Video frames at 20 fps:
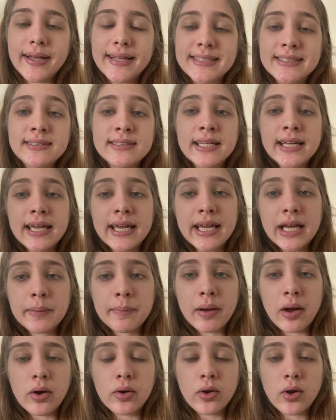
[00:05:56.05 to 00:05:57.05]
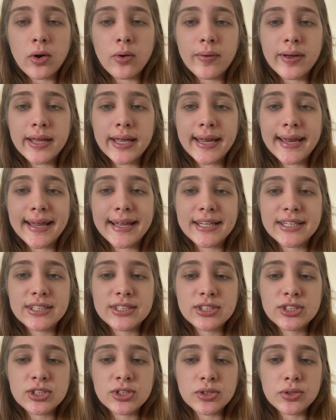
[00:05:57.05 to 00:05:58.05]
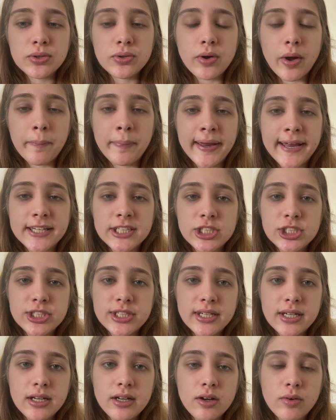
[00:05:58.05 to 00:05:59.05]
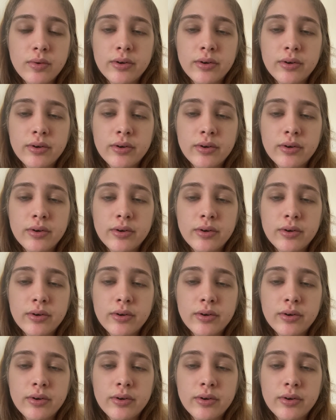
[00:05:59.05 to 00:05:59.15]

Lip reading: is thinking about going into a PhD,